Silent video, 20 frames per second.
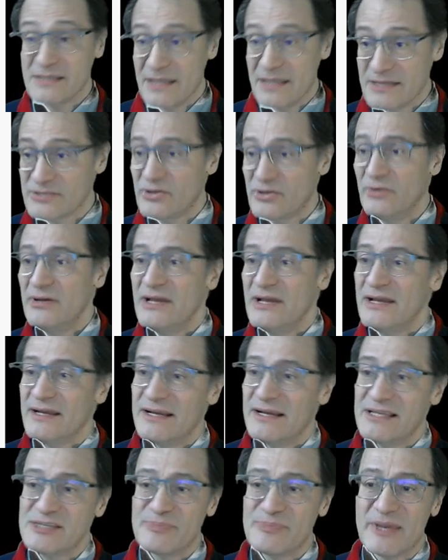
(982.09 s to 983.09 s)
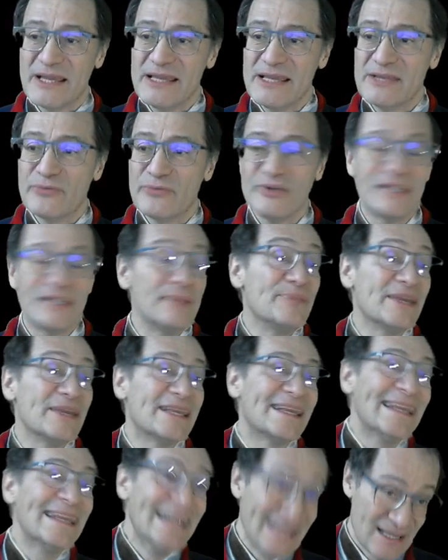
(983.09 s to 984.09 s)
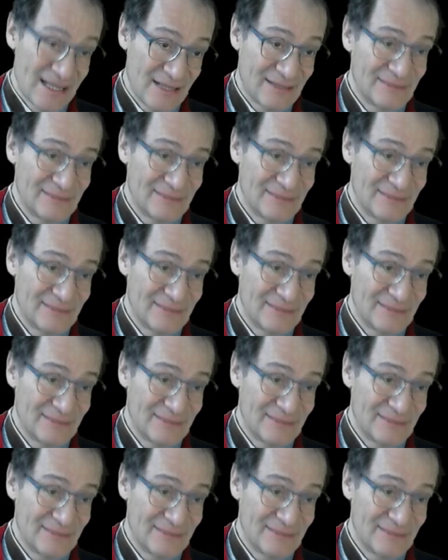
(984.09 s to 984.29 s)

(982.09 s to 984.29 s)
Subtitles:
So let's begin with the beginning.